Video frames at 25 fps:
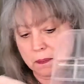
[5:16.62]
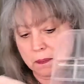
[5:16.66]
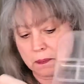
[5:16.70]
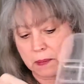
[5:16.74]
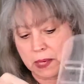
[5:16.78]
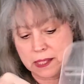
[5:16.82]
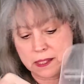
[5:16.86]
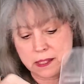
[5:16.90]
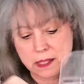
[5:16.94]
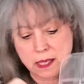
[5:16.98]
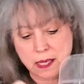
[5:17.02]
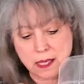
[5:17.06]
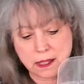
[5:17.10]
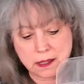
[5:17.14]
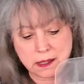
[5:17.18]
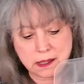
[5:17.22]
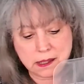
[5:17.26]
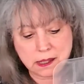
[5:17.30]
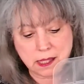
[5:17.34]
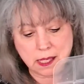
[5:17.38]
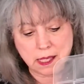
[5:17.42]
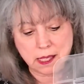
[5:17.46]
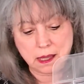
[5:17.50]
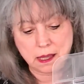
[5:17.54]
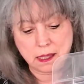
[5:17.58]
my dots
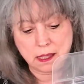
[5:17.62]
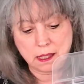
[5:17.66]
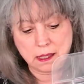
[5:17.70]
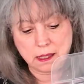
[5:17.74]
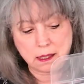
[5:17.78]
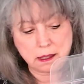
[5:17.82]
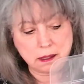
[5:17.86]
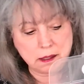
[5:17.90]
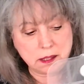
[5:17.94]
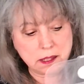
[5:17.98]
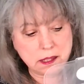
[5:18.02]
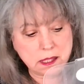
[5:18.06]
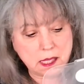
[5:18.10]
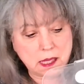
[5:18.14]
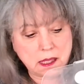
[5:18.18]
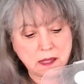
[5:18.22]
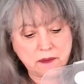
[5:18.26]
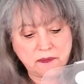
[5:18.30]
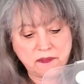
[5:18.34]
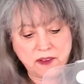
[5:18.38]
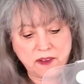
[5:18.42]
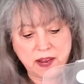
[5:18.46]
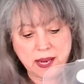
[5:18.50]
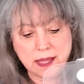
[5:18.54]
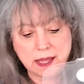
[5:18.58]
in the little
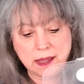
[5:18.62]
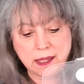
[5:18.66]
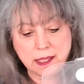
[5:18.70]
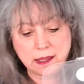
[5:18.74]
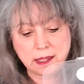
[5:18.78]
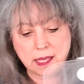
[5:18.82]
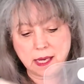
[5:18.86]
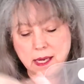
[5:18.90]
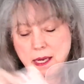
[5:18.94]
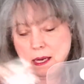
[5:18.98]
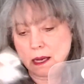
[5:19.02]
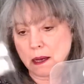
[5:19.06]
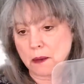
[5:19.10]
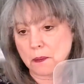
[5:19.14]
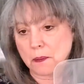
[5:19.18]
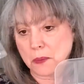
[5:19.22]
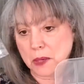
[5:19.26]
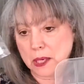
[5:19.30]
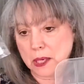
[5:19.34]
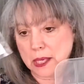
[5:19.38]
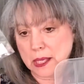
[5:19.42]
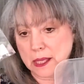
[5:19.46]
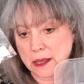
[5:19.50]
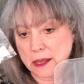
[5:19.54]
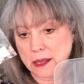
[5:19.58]
cellophane that they come
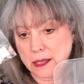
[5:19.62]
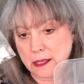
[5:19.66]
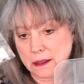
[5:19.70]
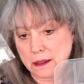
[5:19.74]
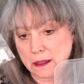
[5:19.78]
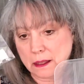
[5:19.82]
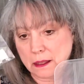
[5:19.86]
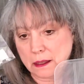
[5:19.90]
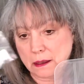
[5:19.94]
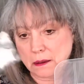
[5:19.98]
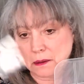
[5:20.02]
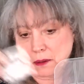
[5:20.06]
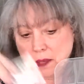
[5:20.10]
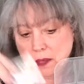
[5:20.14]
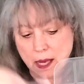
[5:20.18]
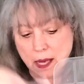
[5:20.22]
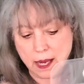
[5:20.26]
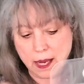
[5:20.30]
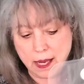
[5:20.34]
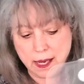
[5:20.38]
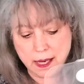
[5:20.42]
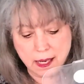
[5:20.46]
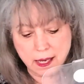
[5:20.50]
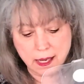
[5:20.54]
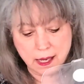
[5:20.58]
with,
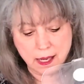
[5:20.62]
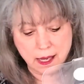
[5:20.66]
okay?